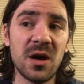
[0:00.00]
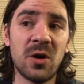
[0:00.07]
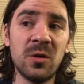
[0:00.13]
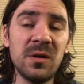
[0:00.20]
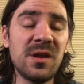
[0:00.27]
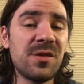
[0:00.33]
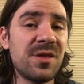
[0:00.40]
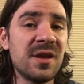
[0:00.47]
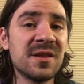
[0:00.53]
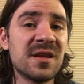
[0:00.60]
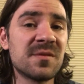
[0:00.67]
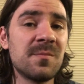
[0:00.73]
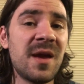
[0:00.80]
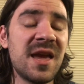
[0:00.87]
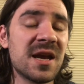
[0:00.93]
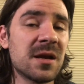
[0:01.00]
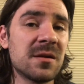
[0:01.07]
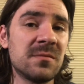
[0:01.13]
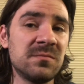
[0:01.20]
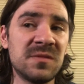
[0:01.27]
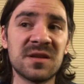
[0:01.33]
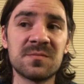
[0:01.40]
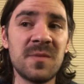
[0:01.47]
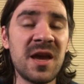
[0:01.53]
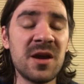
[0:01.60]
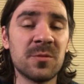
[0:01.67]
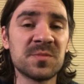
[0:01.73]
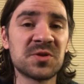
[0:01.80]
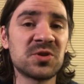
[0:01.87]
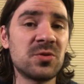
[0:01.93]
only thing that may that may
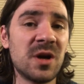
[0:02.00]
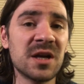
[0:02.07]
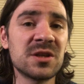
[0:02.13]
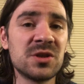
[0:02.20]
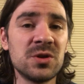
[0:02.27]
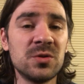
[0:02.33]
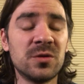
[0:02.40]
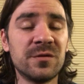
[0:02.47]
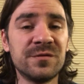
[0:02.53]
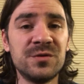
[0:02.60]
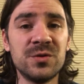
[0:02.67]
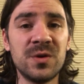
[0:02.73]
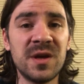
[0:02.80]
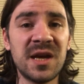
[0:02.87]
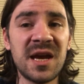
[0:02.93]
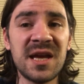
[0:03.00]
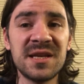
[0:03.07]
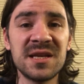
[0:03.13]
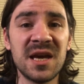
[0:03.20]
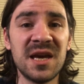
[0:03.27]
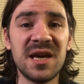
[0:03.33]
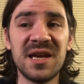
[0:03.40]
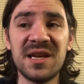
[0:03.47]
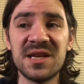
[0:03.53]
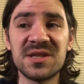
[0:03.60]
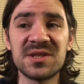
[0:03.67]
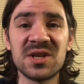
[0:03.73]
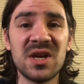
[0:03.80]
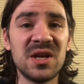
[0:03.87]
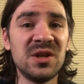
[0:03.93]
obstruct you of doing it it
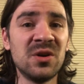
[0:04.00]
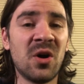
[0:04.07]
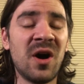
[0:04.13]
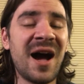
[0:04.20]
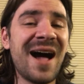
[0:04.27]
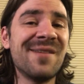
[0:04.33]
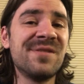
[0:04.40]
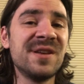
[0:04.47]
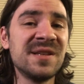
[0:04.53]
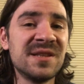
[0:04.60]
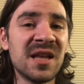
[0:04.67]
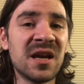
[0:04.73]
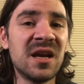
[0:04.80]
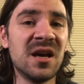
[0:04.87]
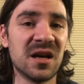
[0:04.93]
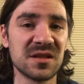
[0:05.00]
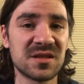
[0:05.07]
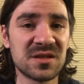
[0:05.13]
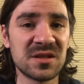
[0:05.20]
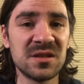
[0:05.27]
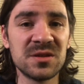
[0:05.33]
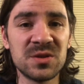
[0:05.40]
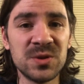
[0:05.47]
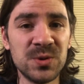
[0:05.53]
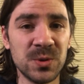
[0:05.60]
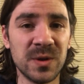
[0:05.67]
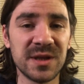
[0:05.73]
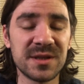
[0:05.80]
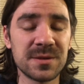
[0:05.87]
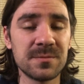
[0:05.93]
is not having the guts to
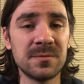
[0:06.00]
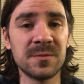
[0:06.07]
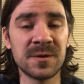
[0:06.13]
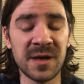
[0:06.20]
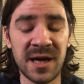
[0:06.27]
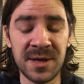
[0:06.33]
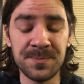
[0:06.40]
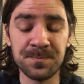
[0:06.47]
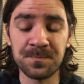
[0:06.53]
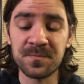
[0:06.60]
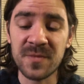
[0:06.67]
do it okay